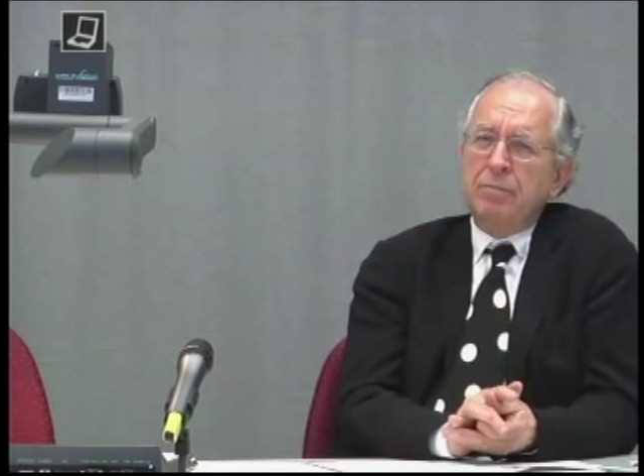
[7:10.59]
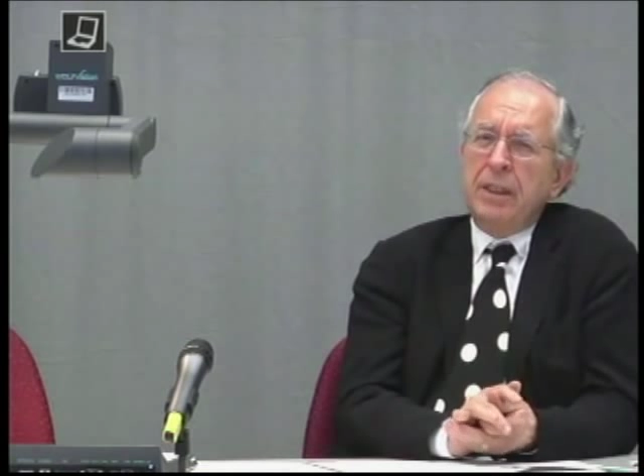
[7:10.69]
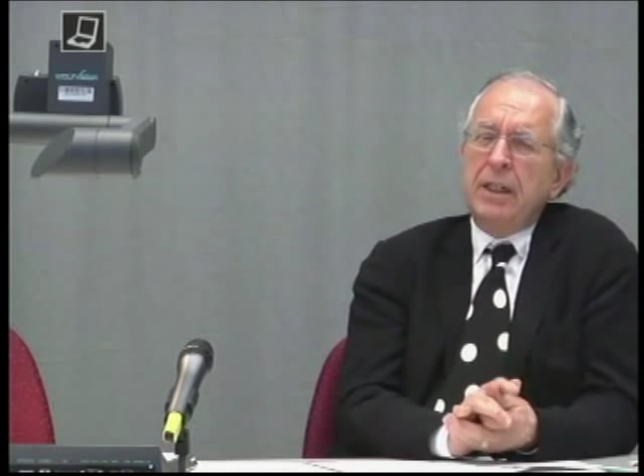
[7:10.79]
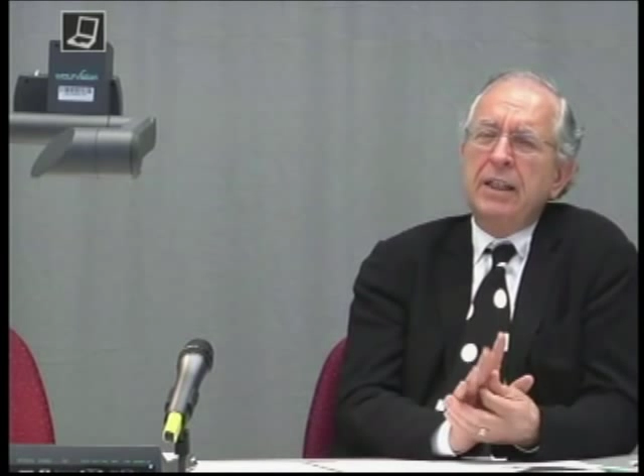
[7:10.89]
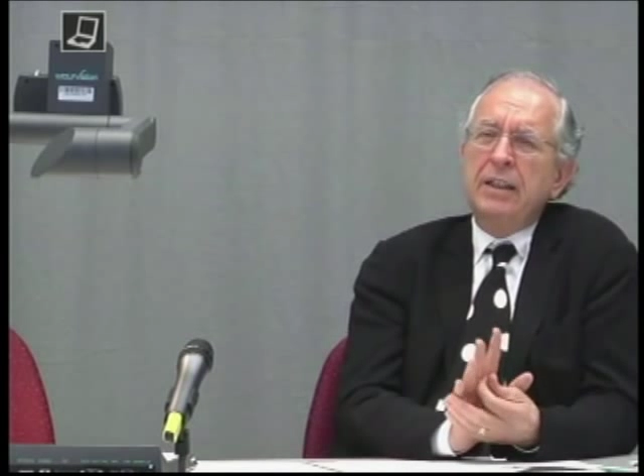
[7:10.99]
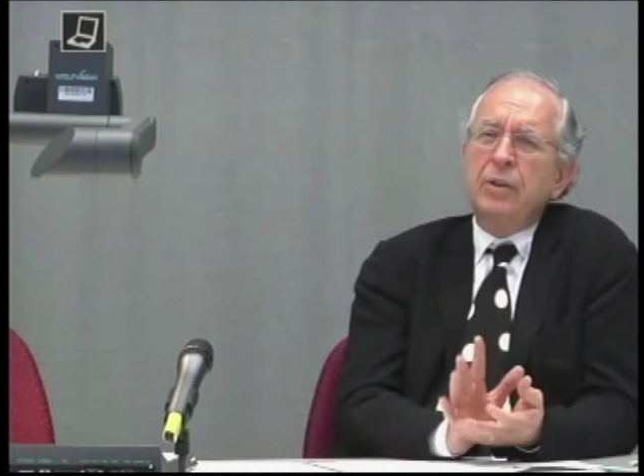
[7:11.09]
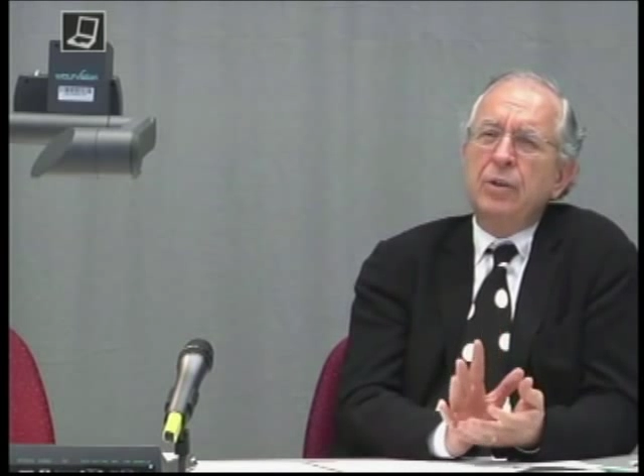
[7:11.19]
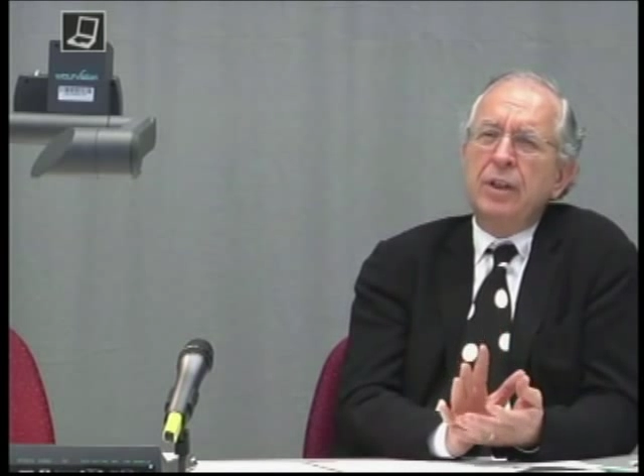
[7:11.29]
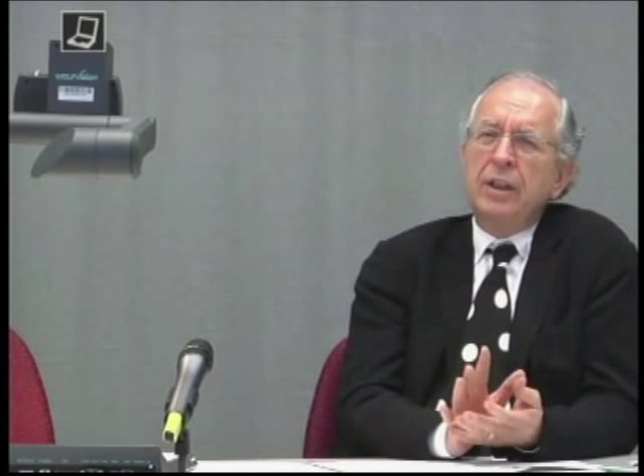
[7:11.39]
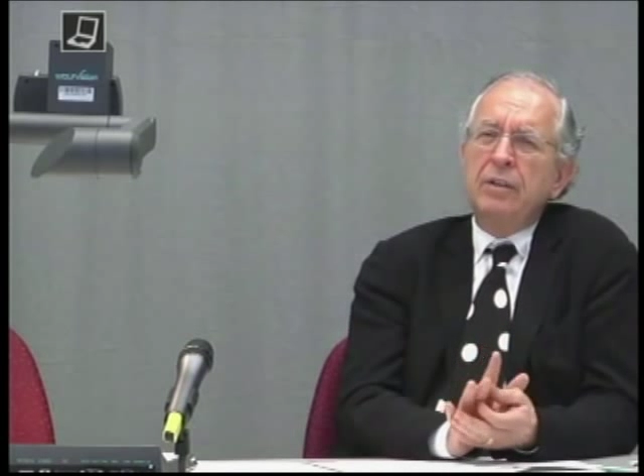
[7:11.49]
beyond their
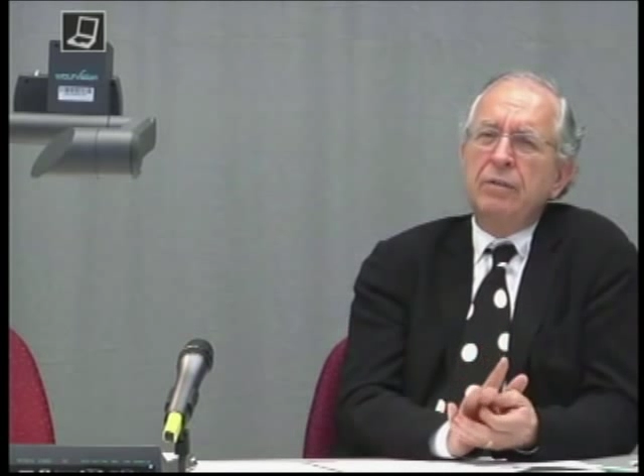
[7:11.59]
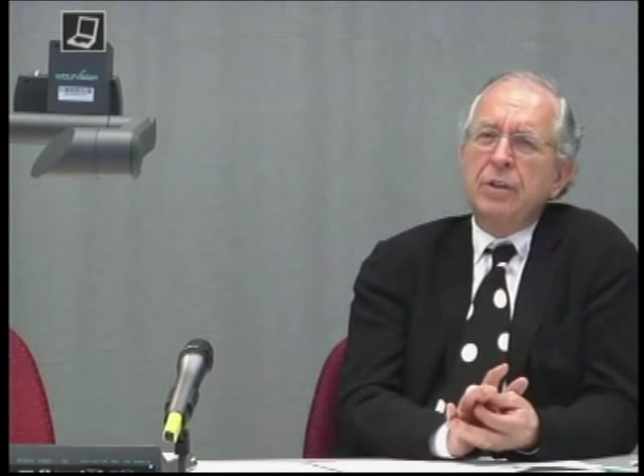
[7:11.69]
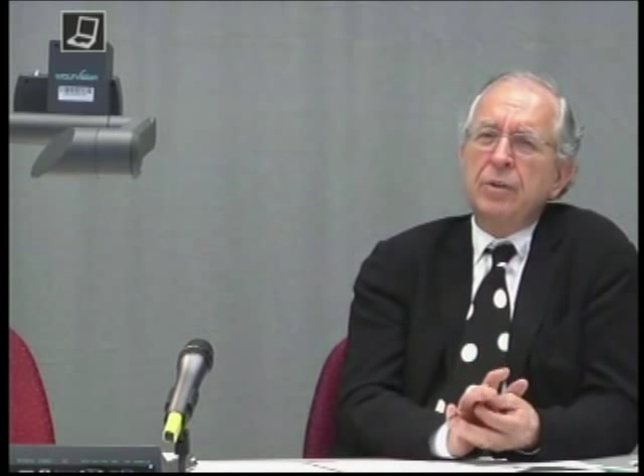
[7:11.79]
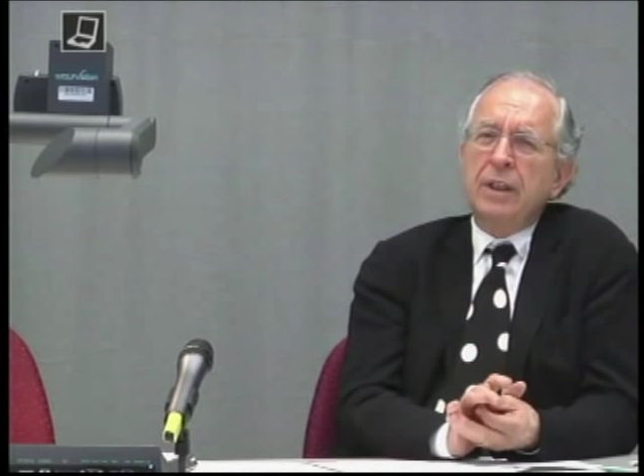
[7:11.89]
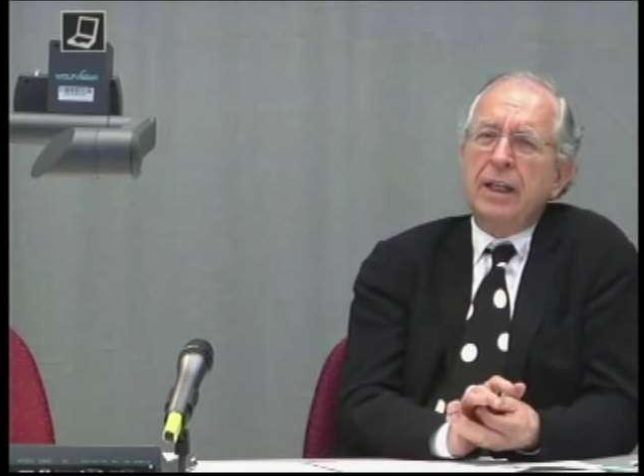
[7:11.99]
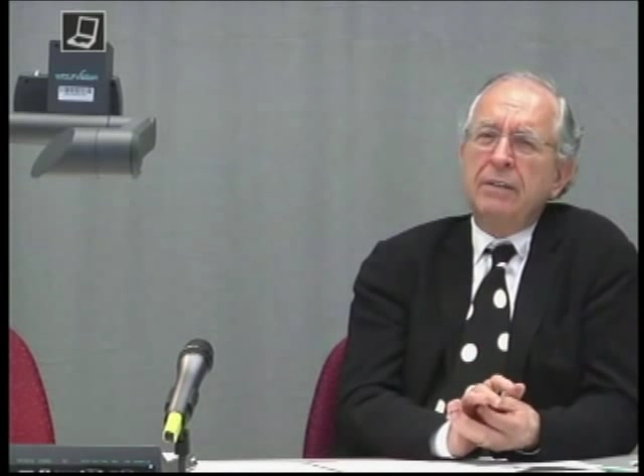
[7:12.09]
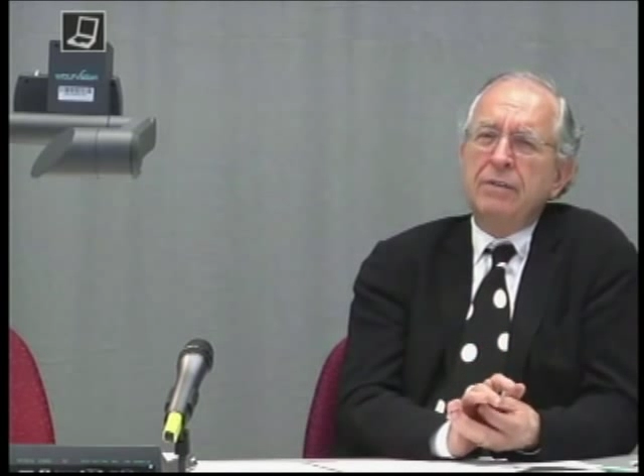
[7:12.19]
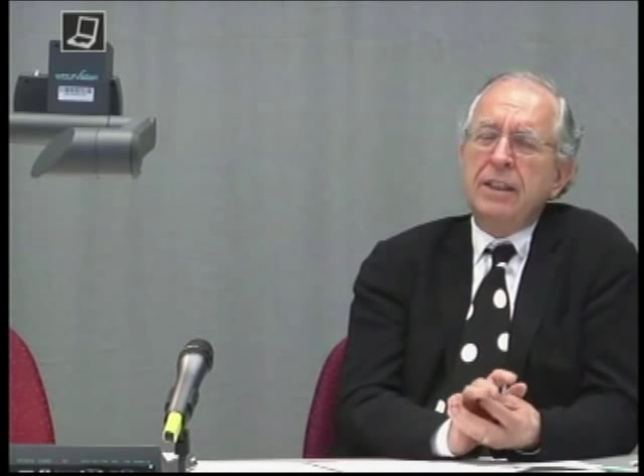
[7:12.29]
own individual lives.